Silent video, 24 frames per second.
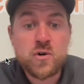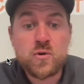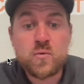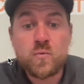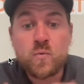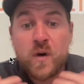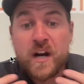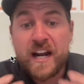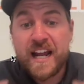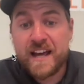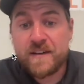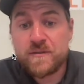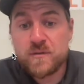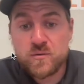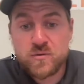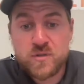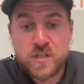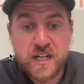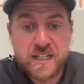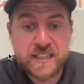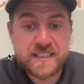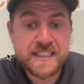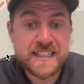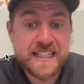What have you
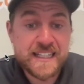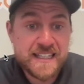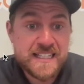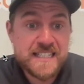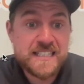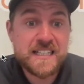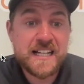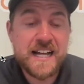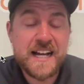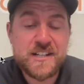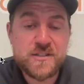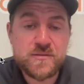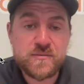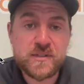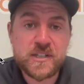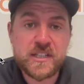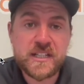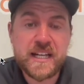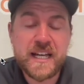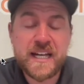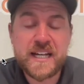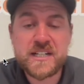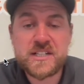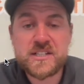done to get these clients
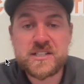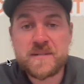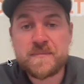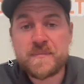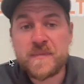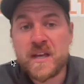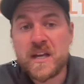re-engaged?